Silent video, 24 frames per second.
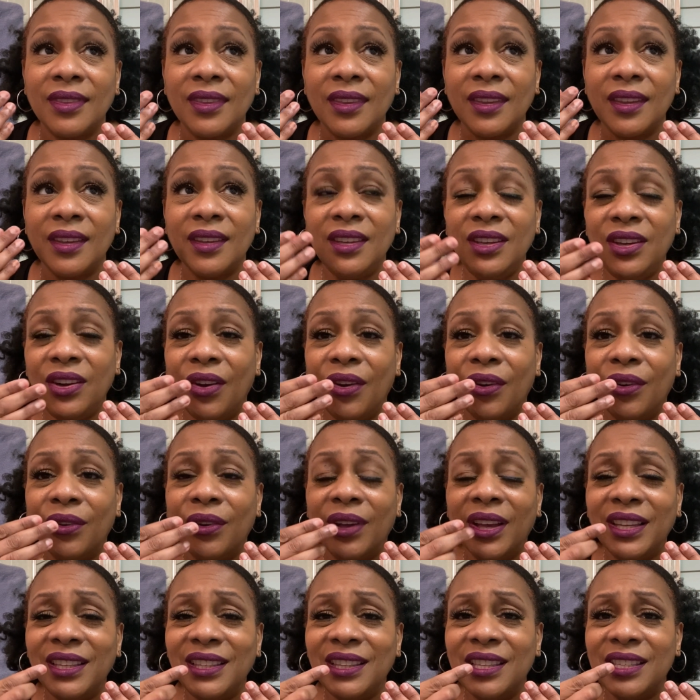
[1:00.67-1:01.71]
you know, uh,
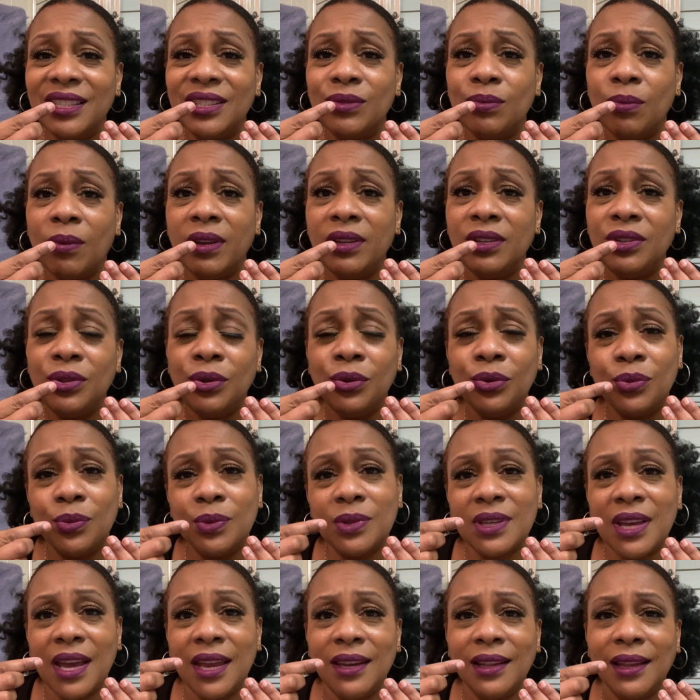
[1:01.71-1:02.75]
this one tooth was
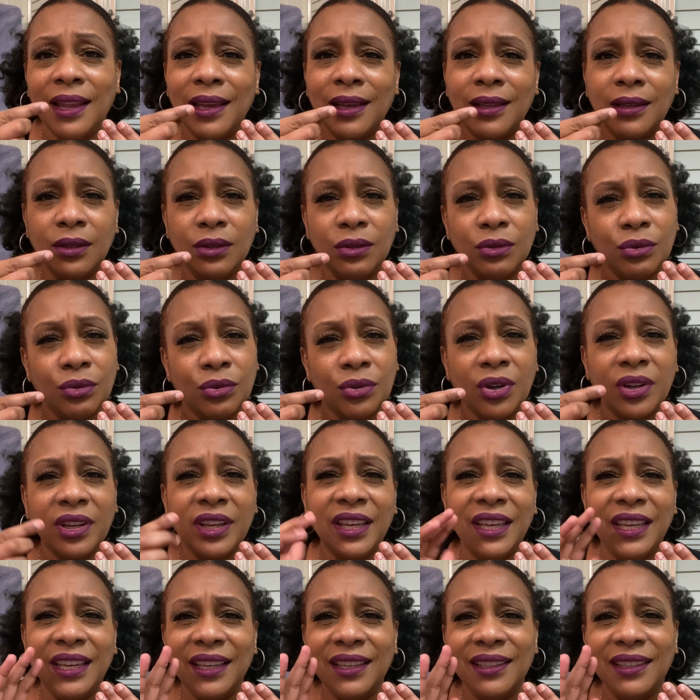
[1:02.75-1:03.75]
kind of like a little crooked and